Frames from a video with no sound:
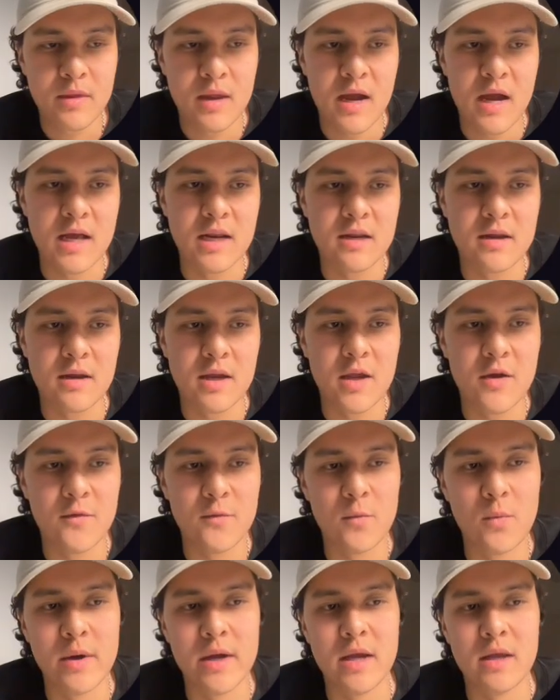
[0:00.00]
And
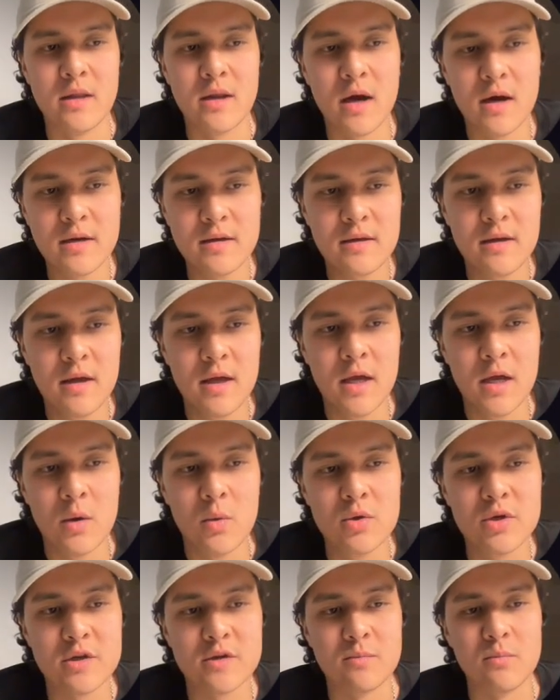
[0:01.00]
if we not,
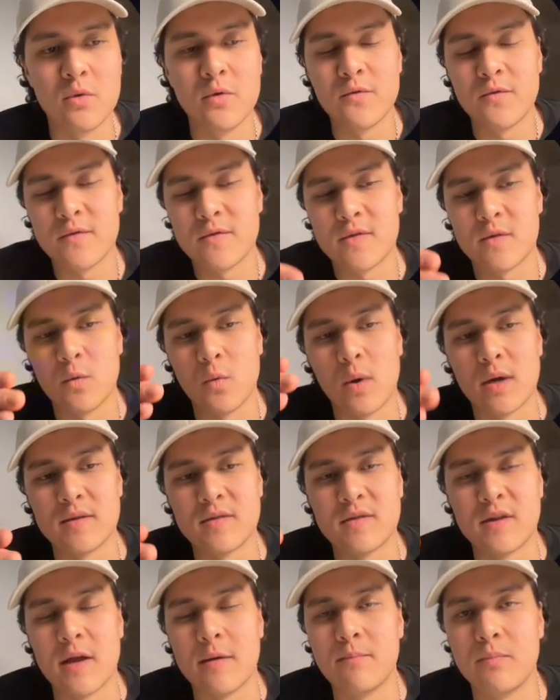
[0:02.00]
we just move one
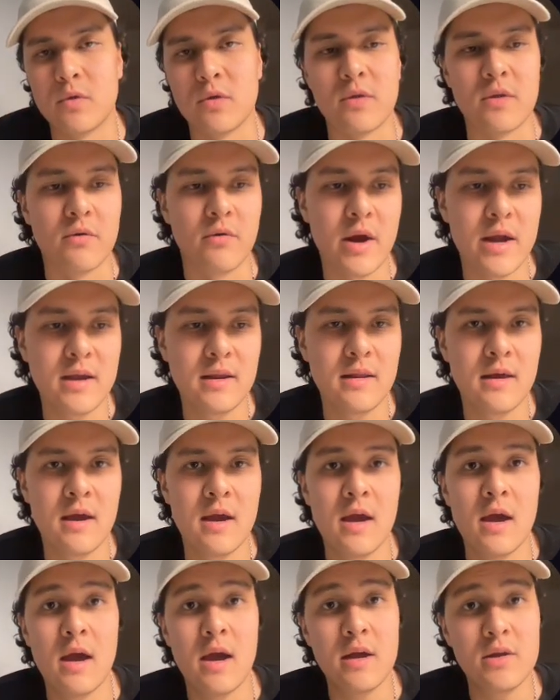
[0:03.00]
step to the right
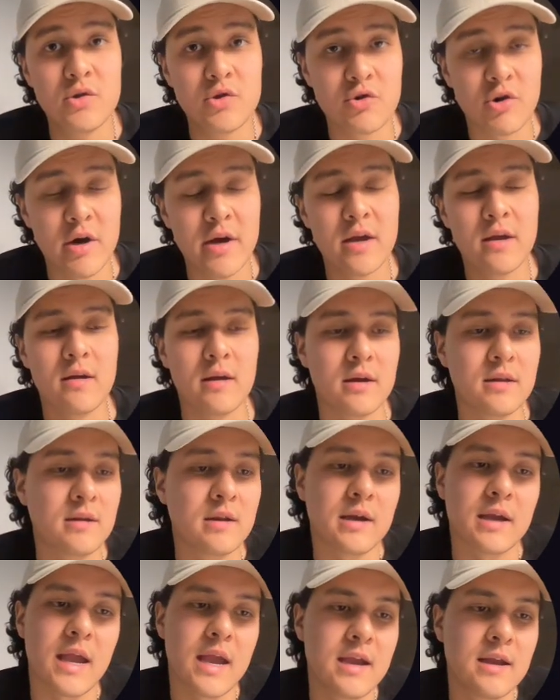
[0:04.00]
and try it
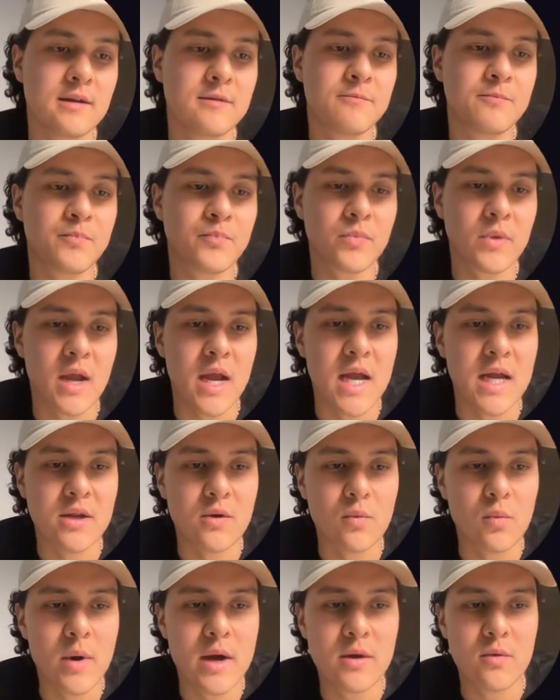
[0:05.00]
again.
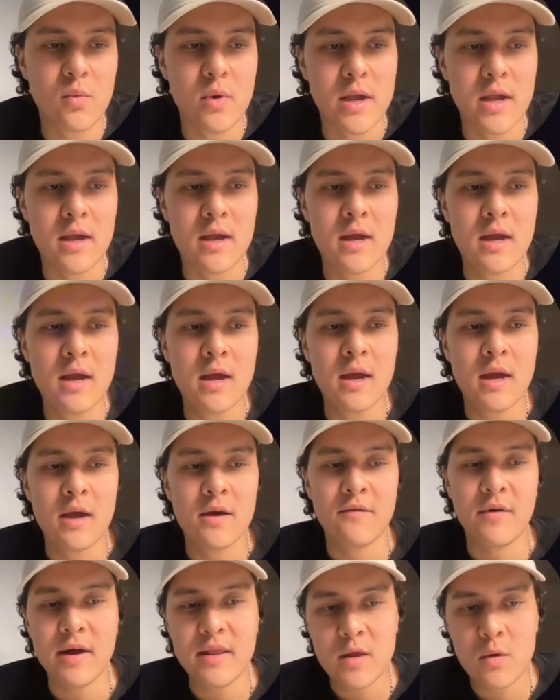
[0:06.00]
And when we
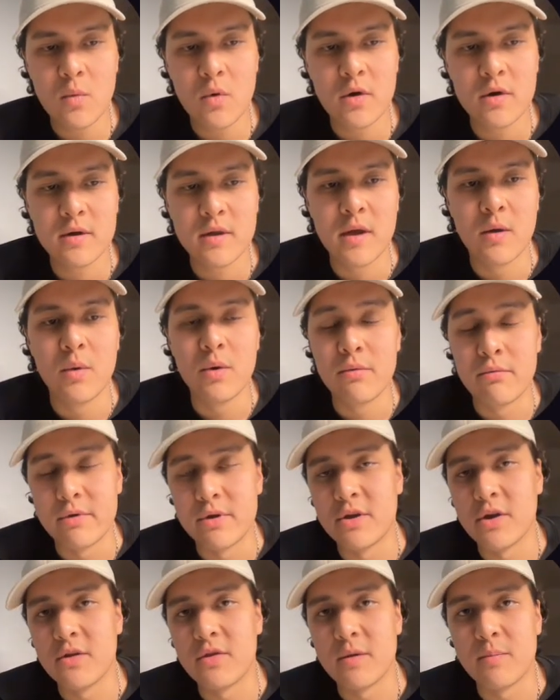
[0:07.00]
find the word, we'll
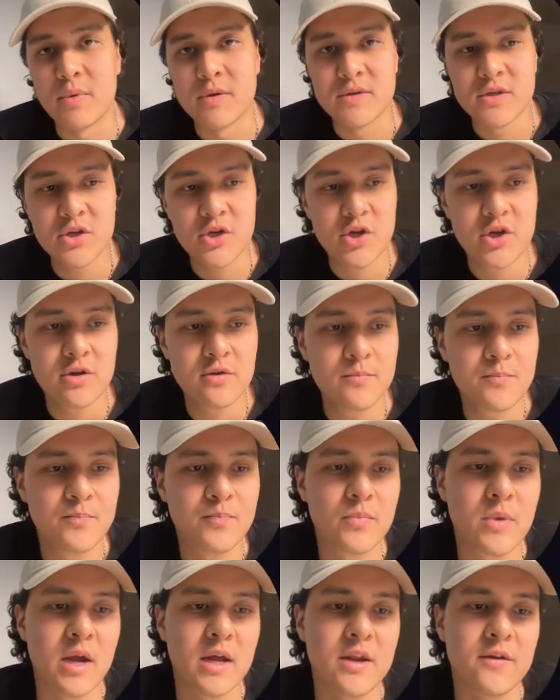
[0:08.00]
return the position.
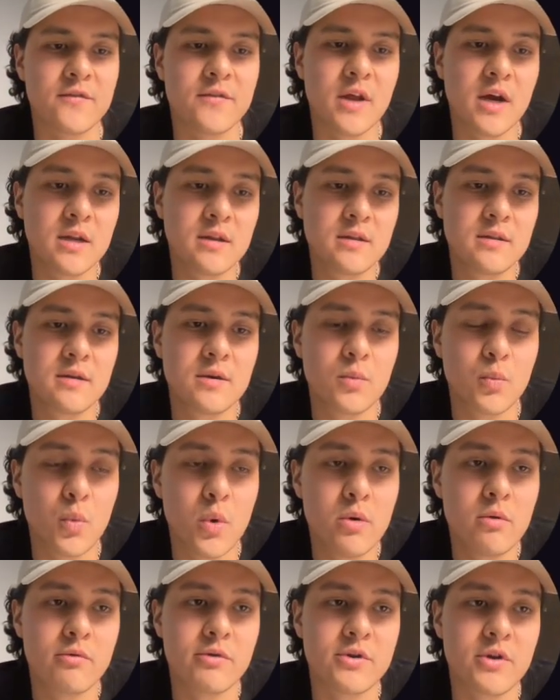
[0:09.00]
And if not,
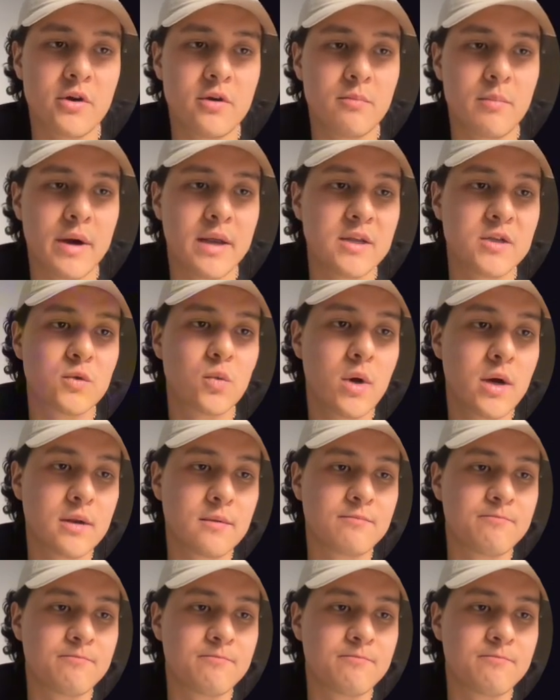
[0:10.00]
we'll return -1.